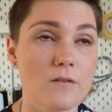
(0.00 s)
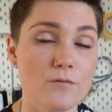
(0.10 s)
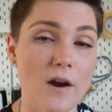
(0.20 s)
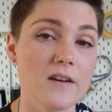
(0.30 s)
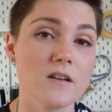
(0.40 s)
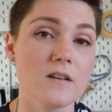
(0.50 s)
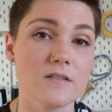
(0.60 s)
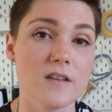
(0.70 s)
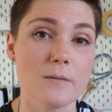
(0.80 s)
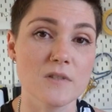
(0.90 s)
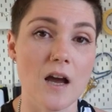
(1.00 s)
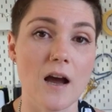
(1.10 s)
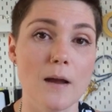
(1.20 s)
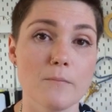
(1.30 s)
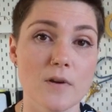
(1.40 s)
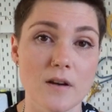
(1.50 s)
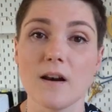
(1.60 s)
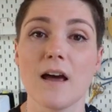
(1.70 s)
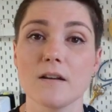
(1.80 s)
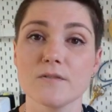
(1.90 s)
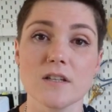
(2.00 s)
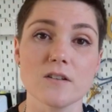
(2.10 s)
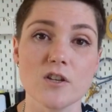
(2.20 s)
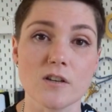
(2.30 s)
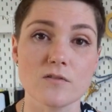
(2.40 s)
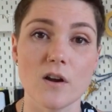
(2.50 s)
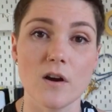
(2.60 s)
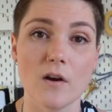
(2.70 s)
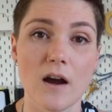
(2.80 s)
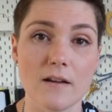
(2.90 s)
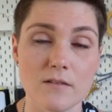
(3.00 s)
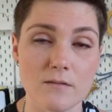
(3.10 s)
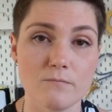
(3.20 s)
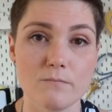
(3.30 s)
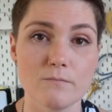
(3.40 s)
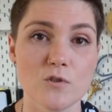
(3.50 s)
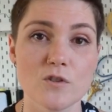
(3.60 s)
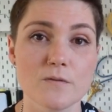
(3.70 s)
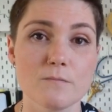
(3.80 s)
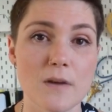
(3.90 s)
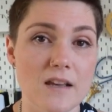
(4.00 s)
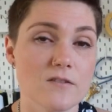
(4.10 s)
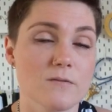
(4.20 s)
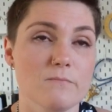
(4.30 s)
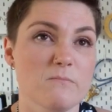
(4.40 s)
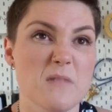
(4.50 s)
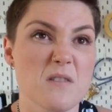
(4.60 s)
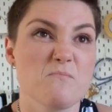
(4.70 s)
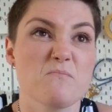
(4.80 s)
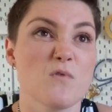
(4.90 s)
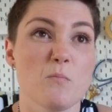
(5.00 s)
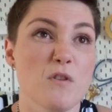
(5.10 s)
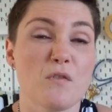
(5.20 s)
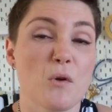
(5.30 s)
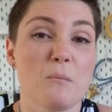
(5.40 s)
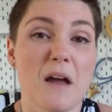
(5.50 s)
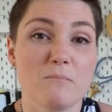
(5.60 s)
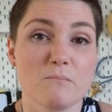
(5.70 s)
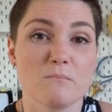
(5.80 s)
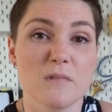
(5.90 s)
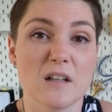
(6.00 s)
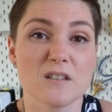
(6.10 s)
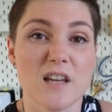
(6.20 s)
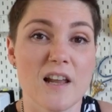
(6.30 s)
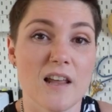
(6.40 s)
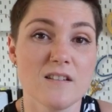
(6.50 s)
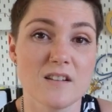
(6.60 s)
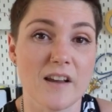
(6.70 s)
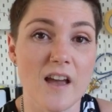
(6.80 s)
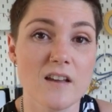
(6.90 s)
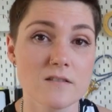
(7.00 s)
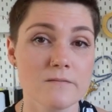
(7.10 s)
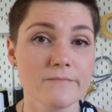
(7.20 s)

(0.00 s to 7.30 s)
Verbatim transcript: thread at the same time in a line of stitching, so it just makes me remove all my little tail ends, I guess.